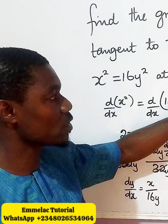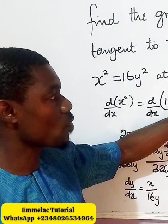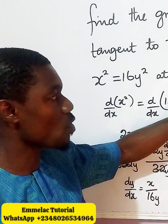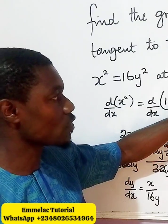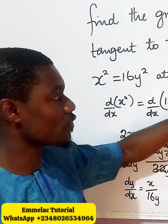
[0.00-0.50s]

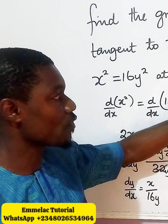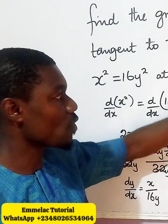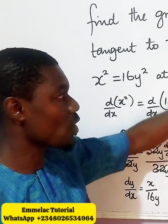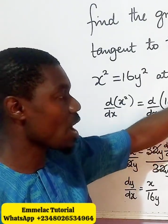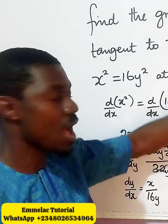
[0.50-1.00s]
equals
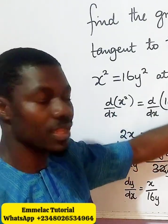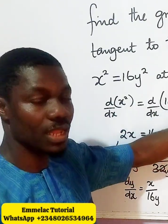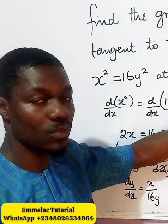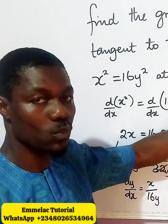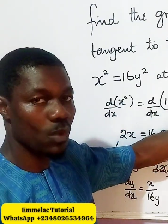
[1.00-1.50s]
4 and
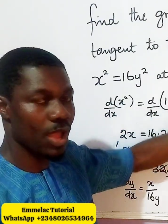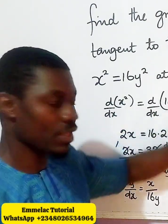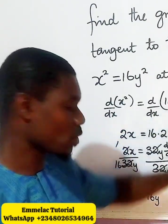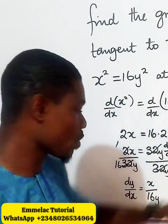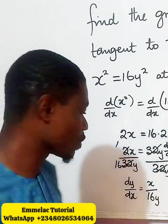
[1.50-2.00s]
at
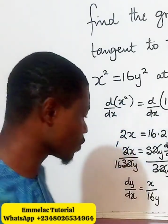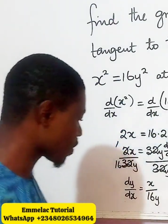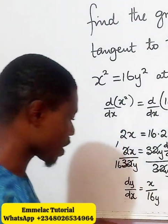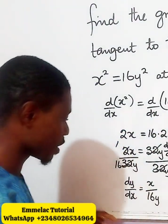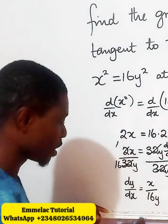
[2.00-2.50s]
y equals
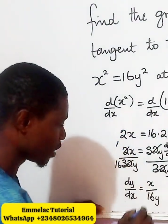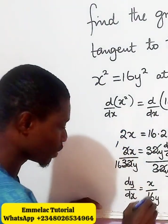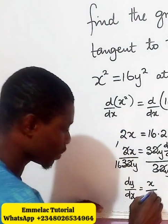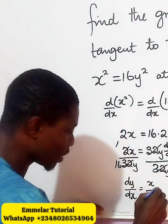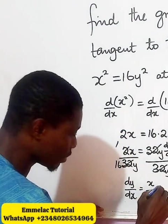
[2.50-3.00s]
1.
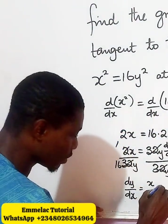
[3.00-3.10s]
So let